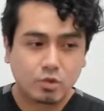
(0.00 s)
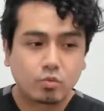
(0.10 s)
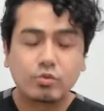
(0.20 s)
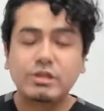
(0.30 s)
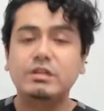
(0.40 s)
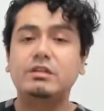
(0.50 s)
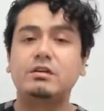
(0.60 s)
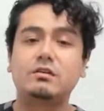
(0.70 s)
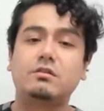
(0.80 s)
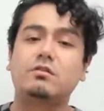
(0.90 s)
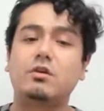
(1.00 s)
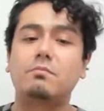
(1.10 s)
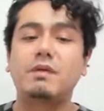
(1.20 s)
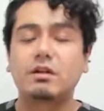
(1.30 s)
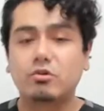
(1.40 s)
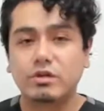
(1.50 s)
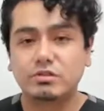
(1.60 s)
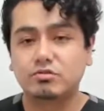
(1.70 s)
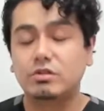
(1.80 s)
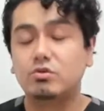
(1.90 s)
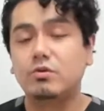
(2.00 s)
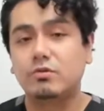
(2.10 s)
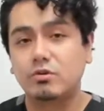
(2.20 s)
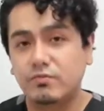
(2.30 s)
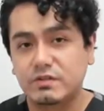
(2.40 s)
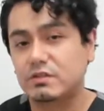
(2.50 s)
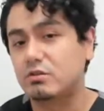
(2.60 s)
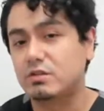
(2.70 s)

read their medical history and do a good physical